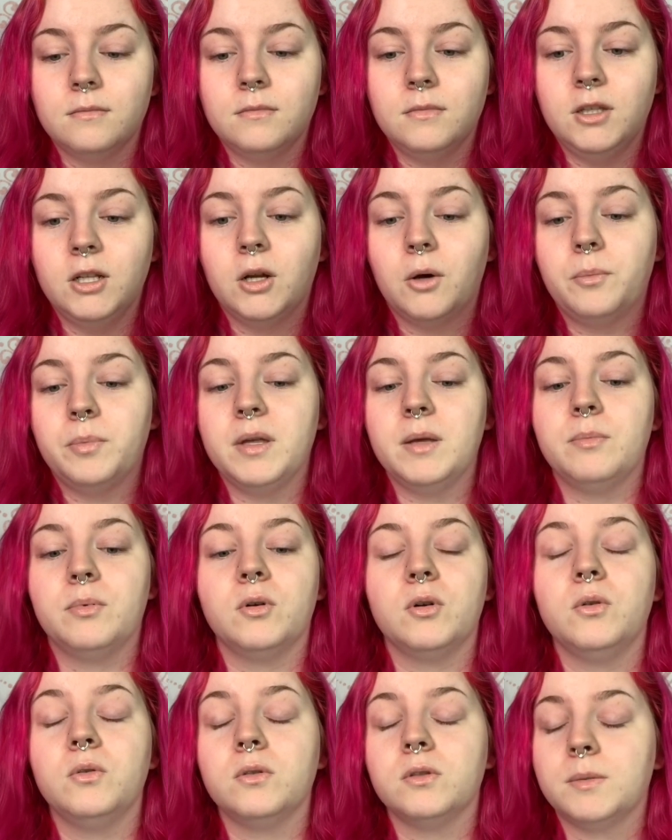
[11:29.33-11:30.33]
You know, people
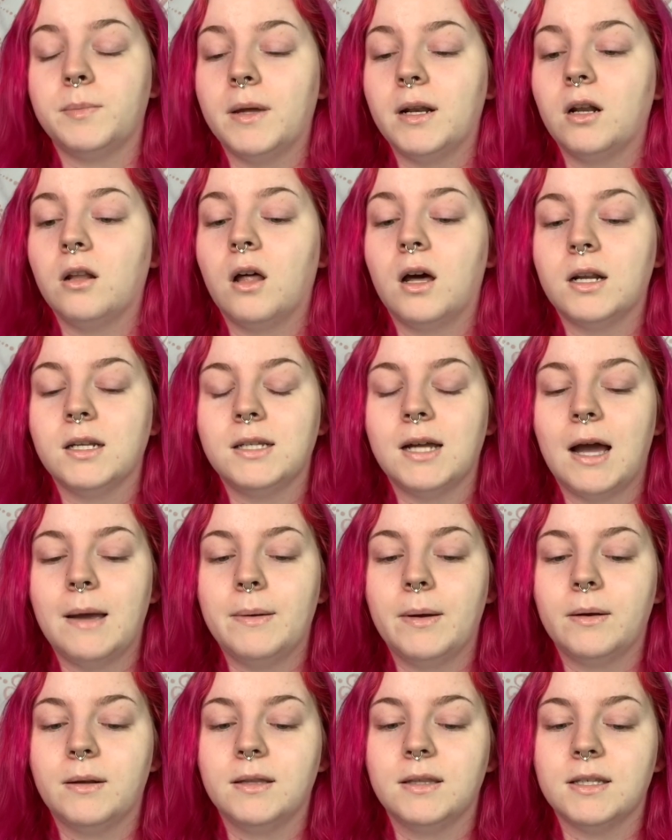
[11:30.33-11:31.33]
who spend a lot of time
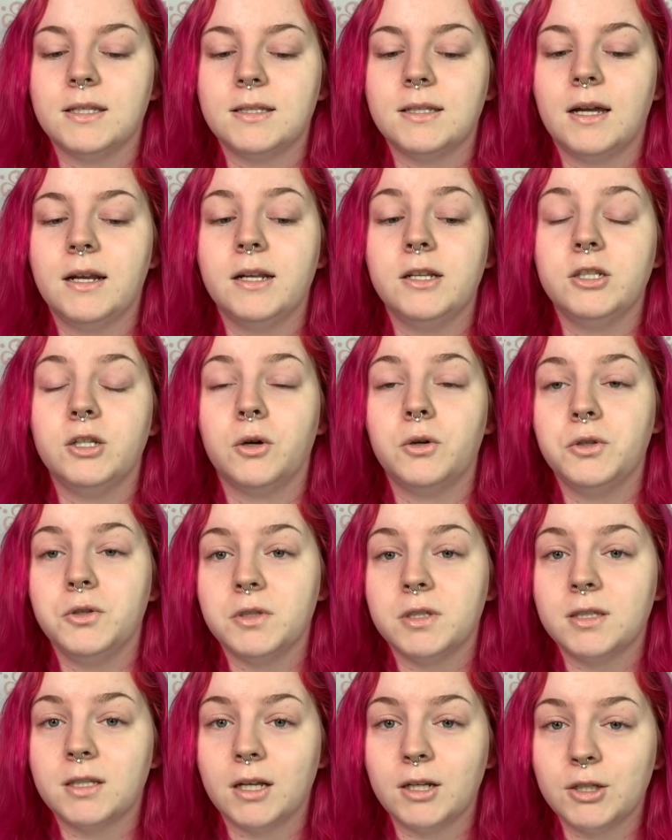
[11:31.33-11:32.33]
out in the sun and don't
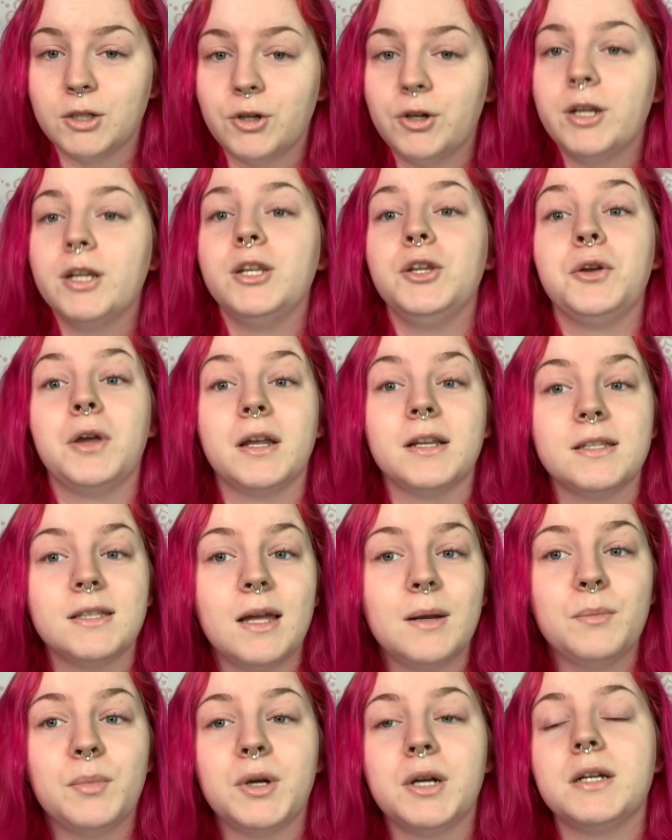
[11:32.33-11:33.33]
use sunscreen, you get
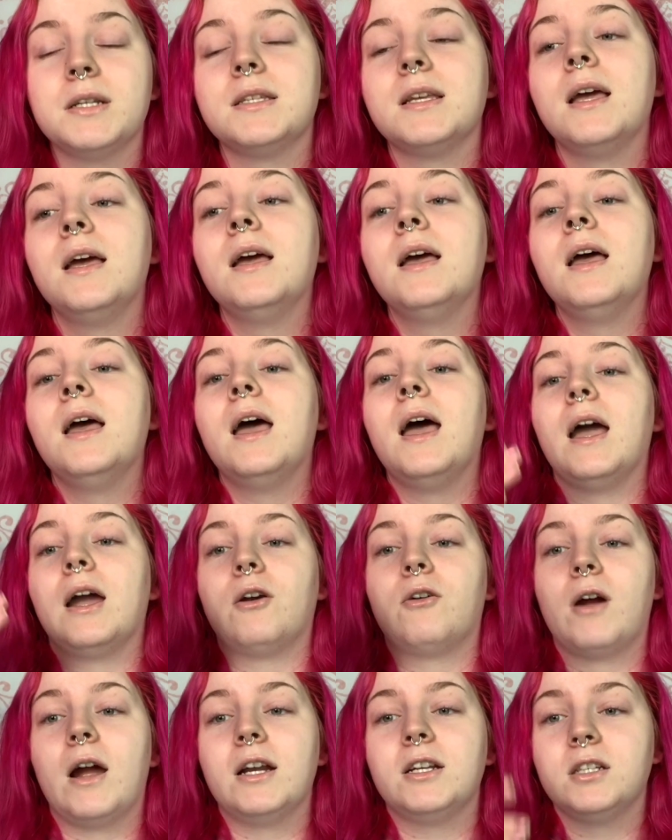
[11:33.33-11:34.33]
sunburns, and
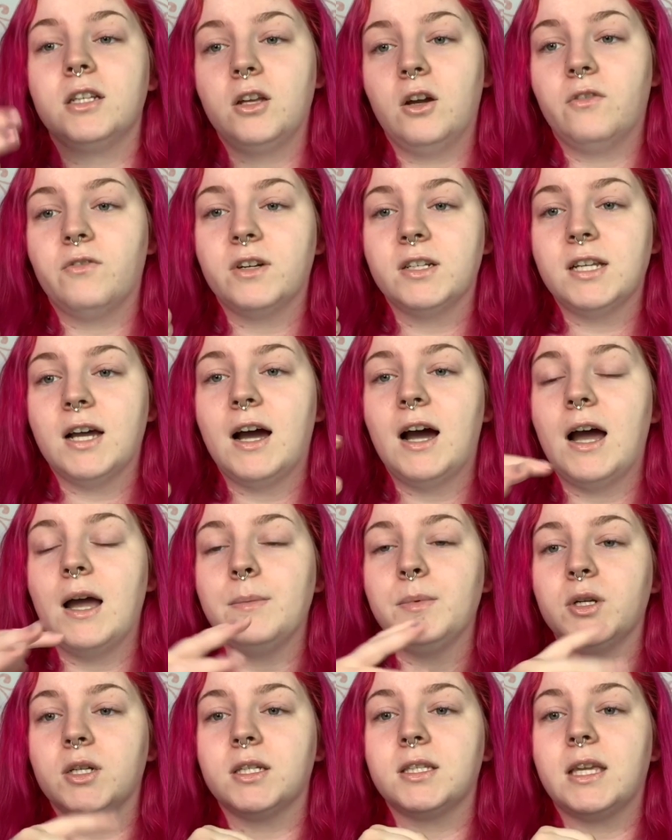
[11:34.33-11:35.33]
gradually over time
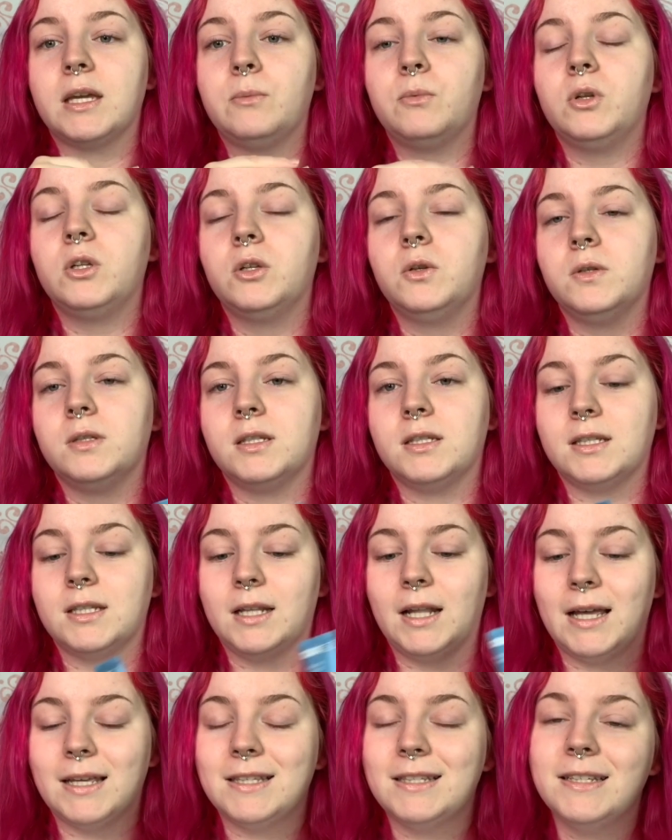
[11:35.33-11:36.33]
your skin will lose its
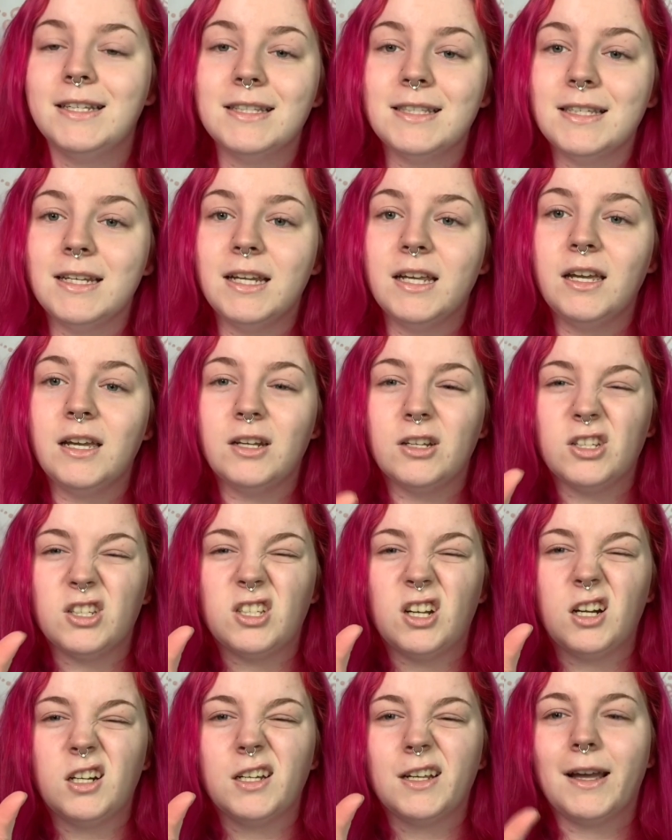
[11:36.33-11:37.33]
elasticity. It'll
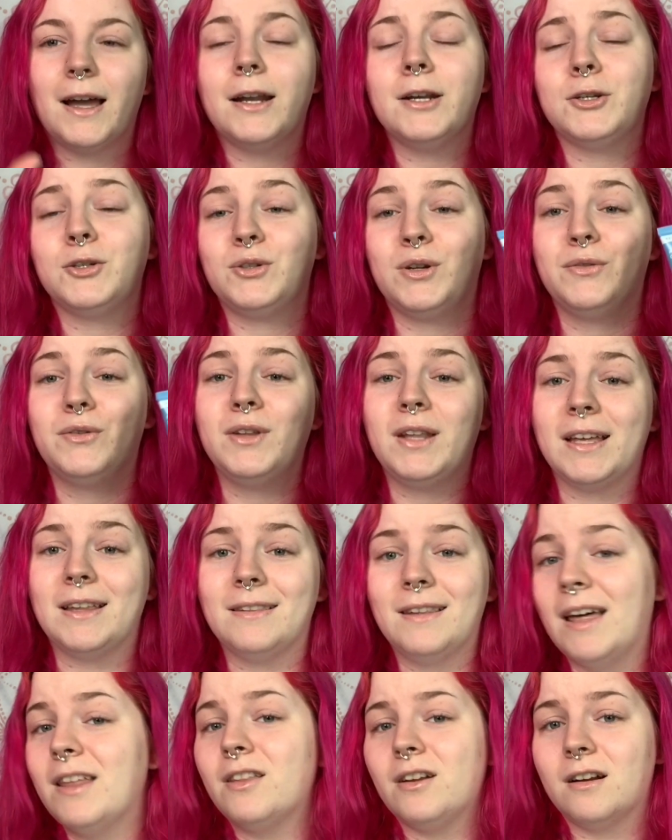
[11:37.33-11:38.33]
start to kind of shrivel like
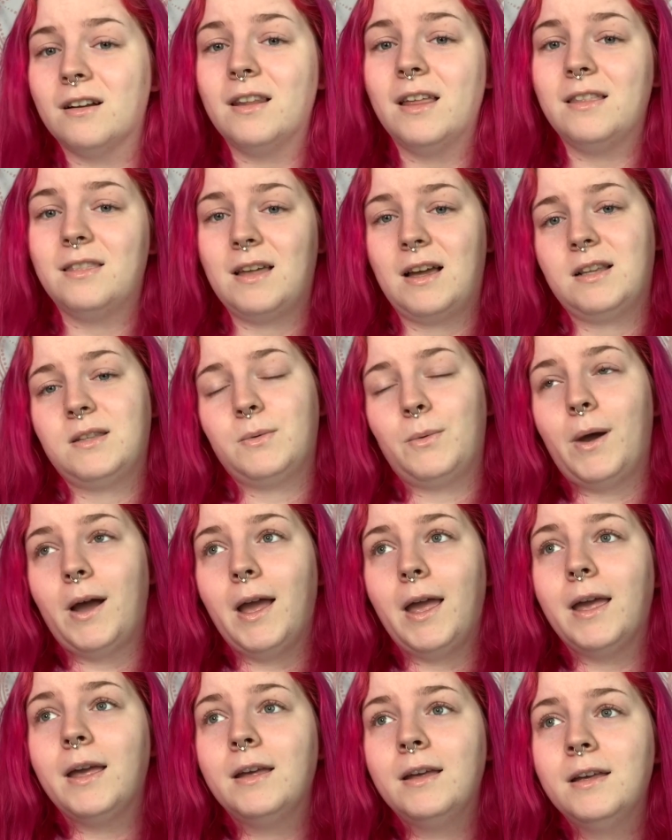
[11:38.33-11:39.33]
leather. Like that's
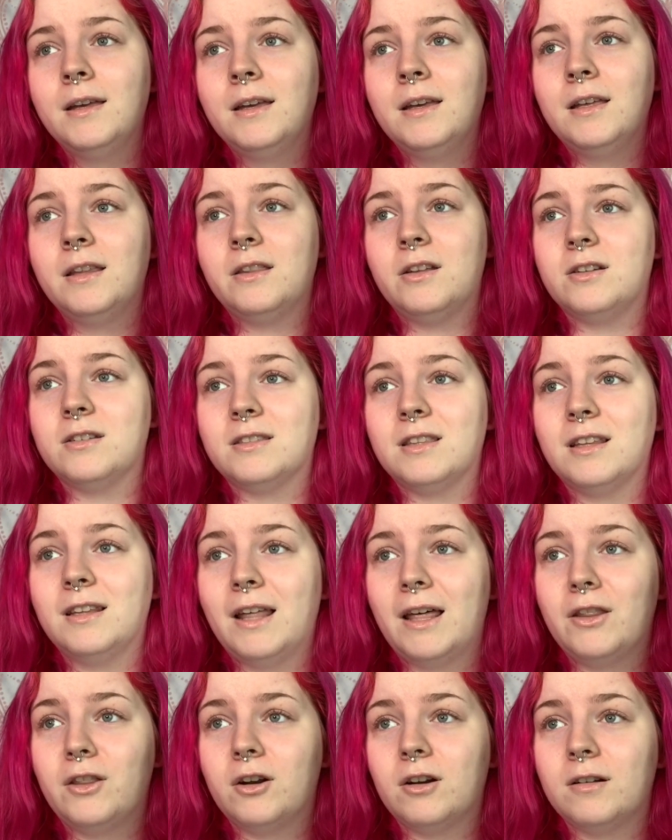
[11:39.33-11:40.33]
why there's the
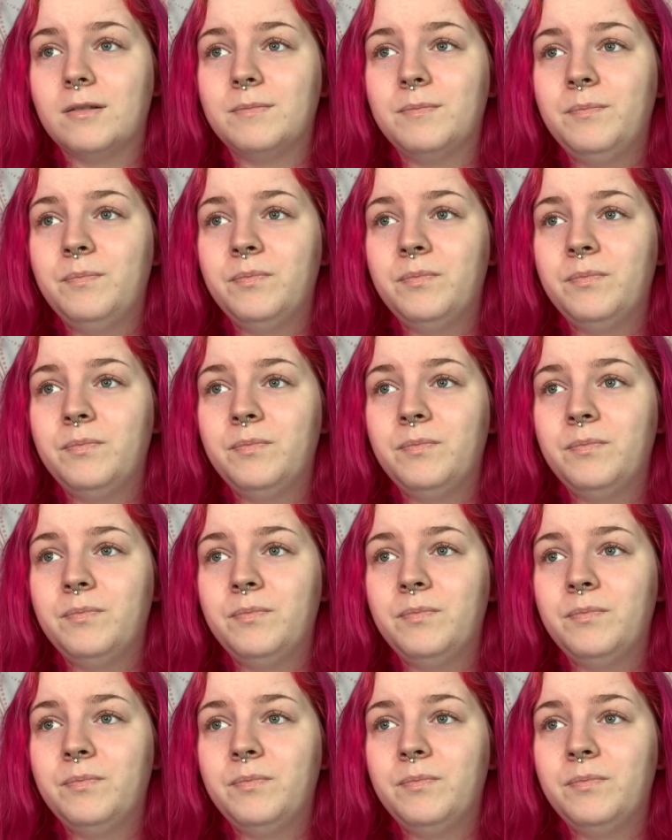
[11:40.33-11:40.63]
leather